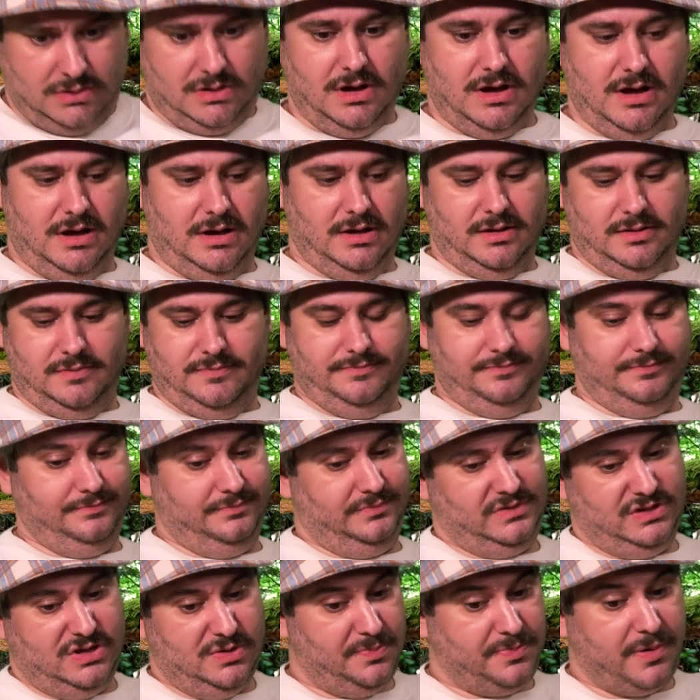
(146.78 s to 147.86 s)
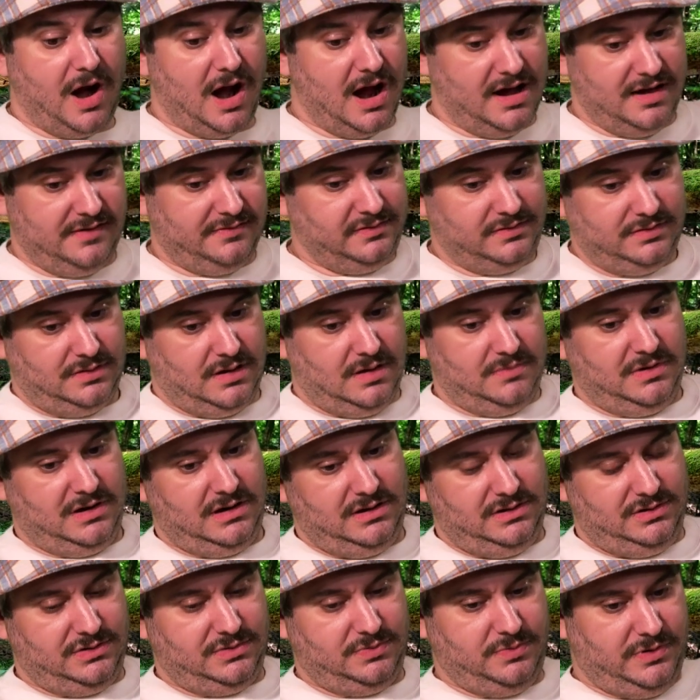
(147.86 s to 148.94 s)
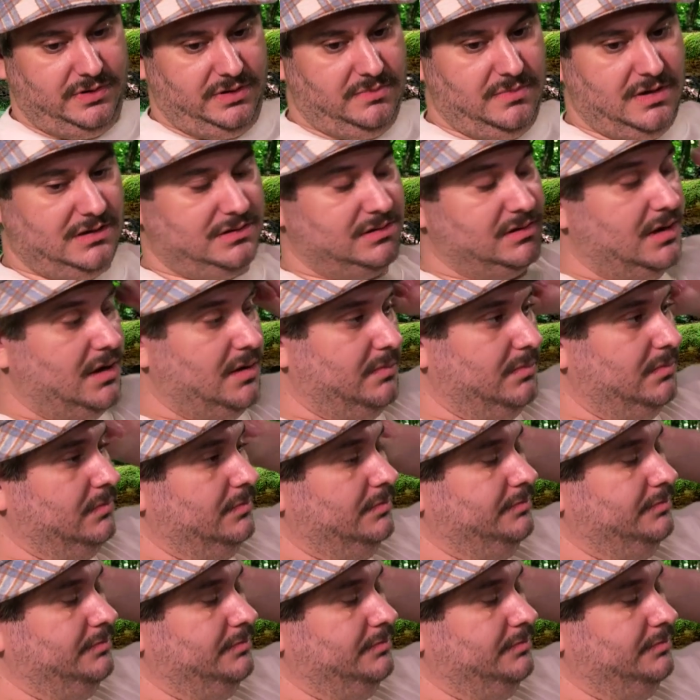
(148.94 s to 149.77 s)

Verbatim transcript: uh deprived i mean it's really messed up